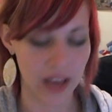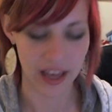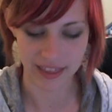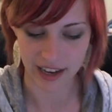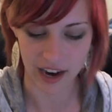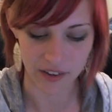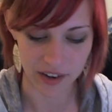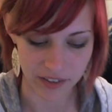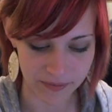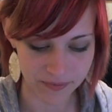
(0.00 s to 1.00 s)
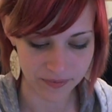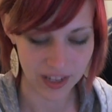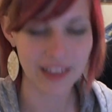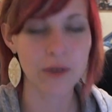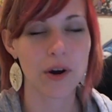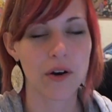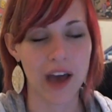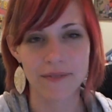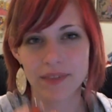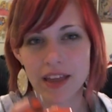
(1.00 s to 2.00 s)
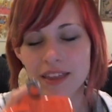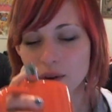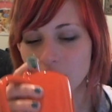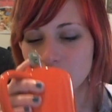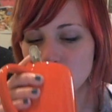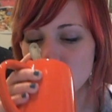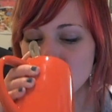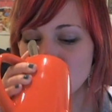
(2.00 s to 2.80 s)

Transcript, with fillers: Okay, I think I got rid of it. I think we're okay. I think we're good.